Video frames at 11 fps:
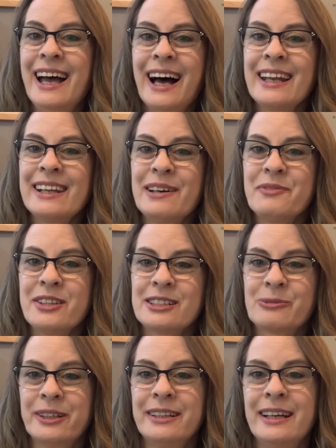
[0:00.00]
I love this
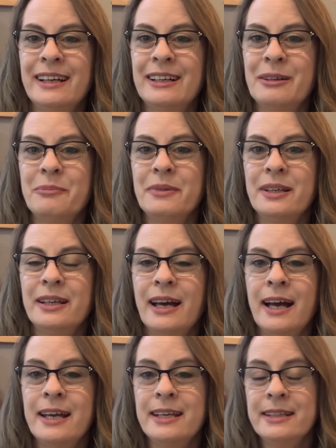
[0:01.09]
one. Um,
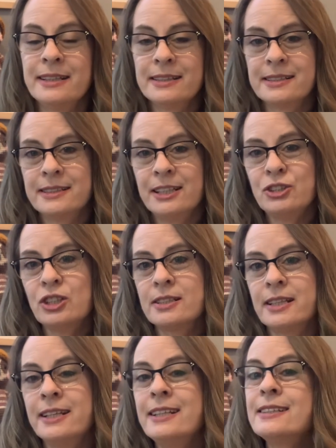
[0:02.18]
I, the
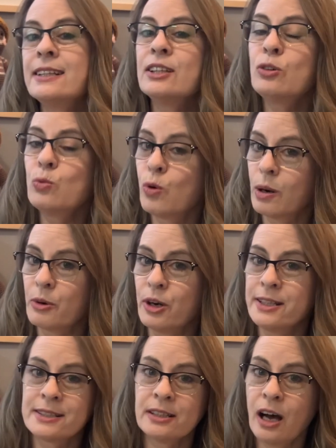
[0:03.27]
stitches—it it is a little warmer.
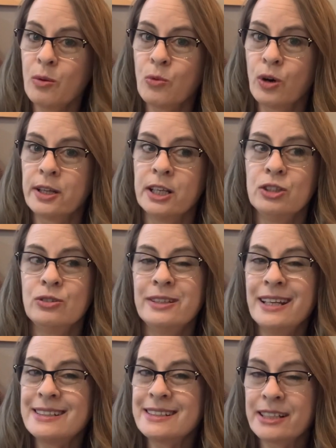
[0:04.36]
It's not one that you
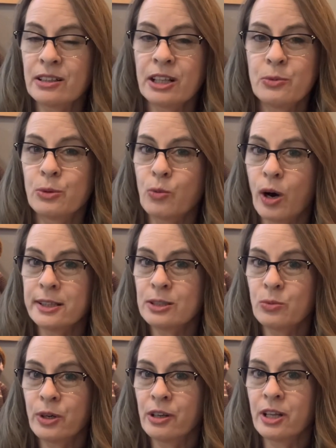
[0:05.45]
necessarily would want to
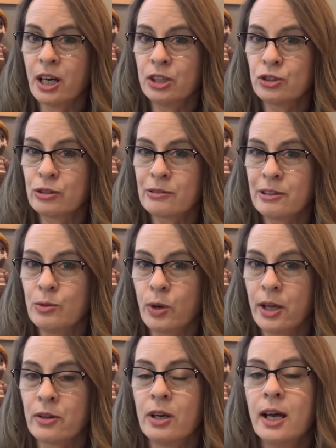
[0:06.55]
wear in the 100 degree
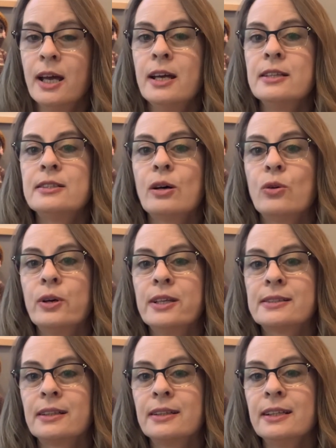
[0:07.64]
weather. So
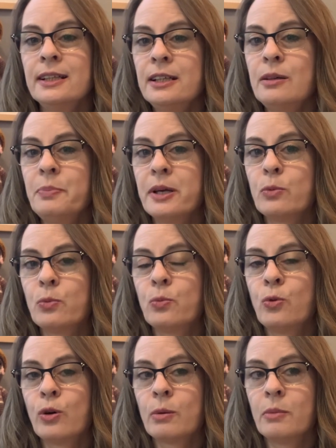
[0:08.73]
it's a little bit
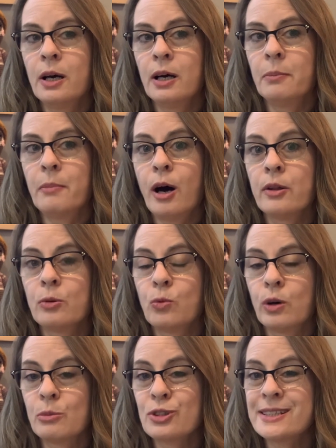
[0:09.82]
warm um, on the
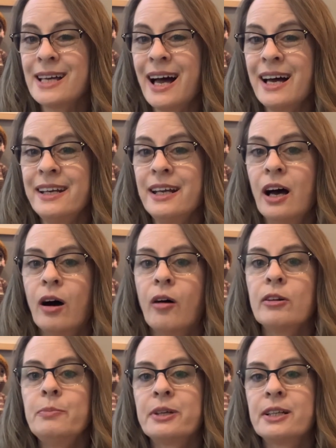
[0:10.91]
warmer side,
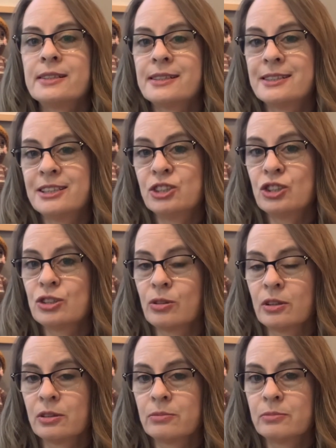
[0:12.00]
only because the stitches are